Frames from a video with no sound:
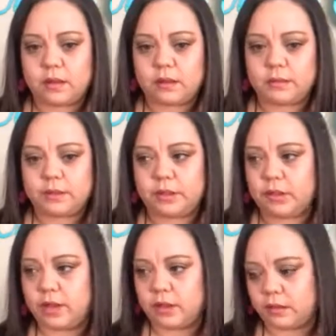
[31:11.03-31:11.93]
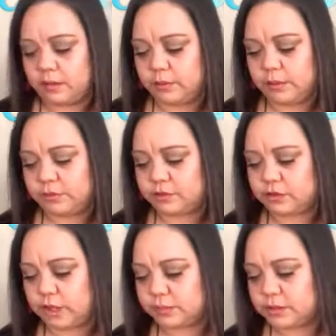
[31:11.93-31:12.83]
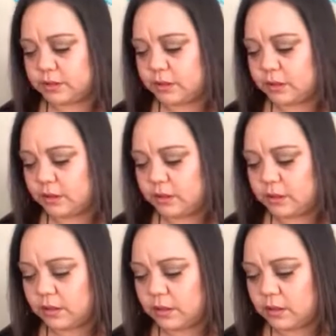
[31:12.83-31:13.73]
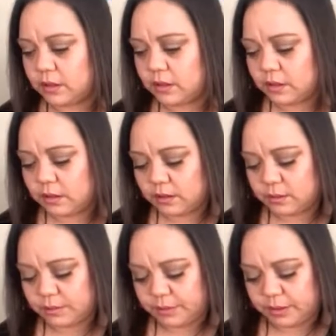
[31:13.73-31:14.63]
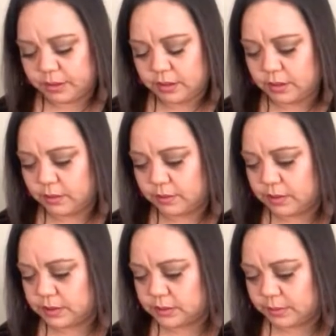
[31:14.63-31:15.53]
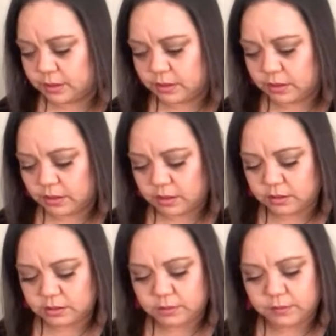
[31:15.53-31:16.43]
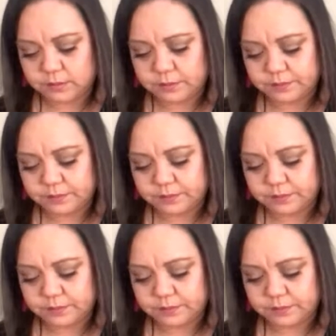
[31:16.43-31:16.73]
I'm trying to add a little bit of stripes to here, but I didn't want to smear anything, so.